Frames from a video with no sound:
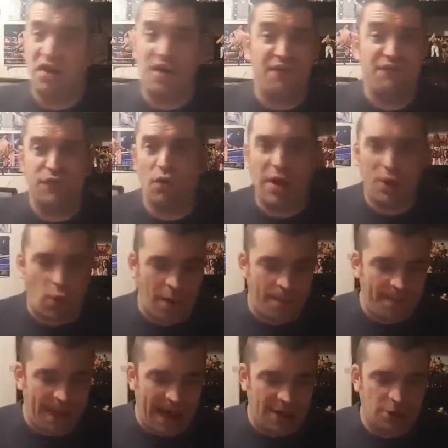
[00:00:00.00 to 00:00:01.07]
in a very quick
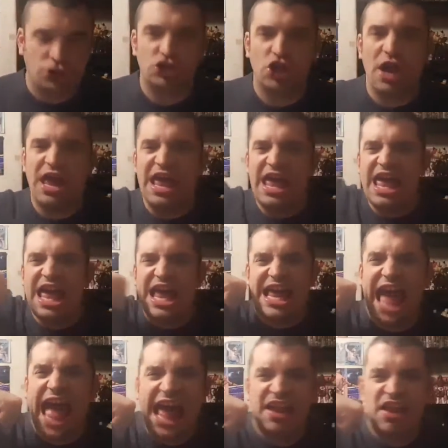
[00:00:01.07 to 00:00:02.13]
match
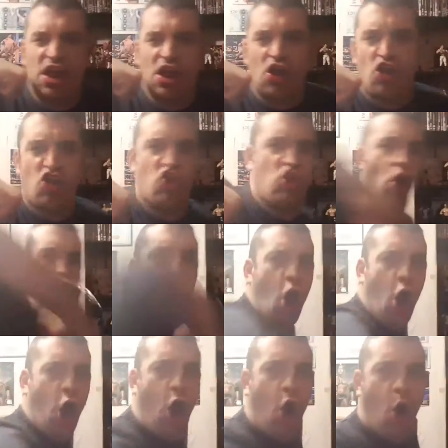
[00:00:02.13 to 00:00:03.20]
Cassius.
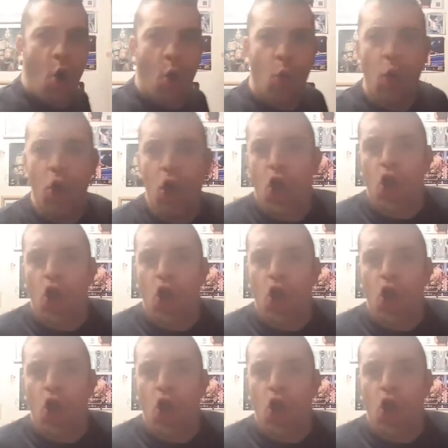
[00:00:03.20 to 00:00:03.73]
Oh